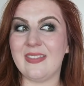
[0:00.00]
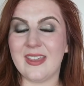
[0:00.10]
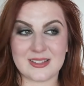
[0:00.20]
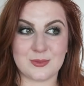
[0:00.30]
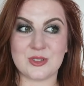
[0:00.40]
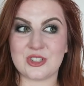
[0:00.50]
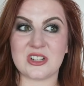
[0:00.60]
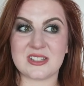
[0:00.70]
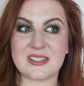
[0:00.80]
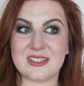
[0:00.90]
this was
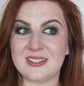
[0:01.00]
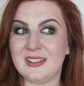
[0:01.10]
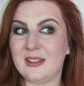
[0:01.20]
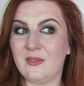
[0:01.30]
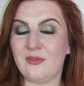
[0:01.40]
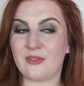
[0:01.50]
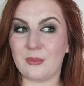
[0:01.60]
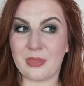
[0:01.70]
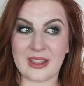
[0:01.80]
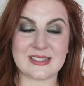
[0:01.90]
just
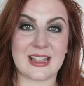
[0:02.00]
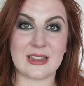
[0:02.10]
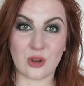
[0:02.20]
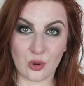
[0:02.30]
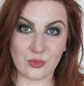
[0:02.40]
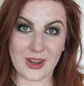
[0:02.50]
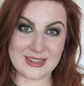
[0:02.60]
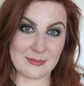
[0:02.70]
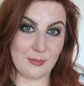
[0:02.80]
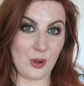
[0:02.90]
from things I had
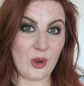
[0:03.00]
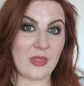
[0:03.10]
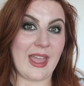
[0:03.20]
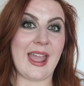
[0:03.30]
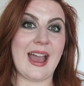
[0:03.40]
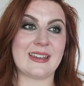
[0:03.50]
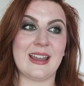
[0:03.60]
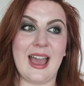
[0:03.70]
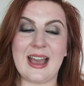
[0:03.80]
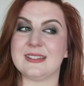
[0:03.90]
already bought that I
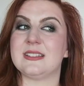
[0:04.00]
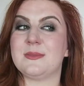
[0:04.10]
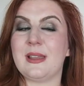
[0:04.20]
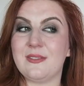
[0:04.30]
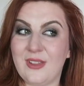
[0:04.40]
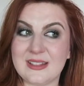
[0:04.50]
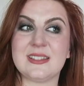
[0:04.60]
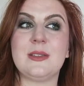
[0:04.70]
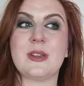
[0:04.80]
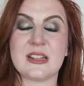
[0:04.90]
hadn't added to my
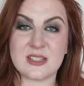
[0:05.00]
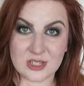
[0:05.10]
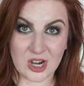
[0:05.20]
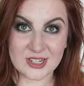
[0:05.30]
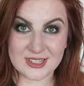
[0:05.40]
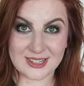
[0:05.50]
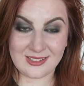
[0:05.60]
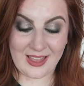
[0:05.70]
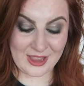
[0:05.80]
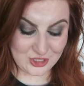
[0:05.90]
inventory when I started
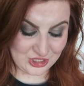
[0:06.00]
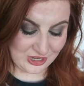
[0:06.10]
it last